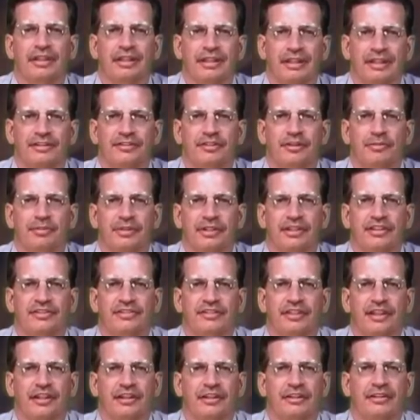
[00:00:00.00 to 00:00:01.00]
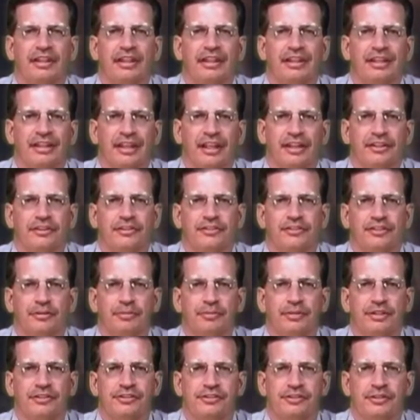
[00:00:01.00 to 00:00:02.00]
it's a B style, and you
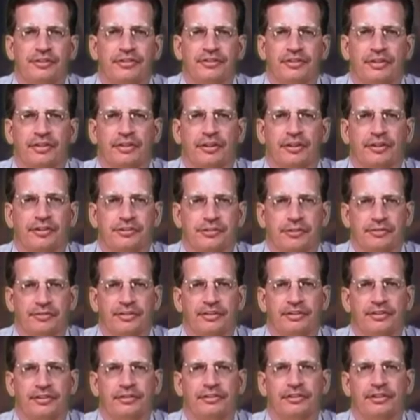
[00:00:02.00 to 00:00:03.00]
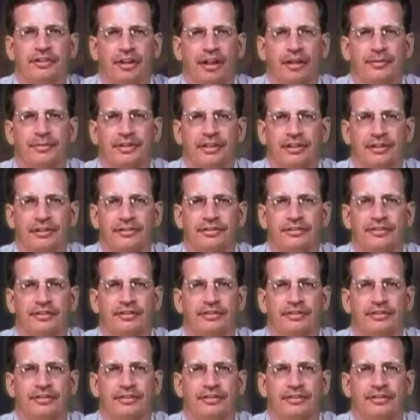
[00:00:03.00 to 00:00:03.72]
simply choose the larger of the 2 denominators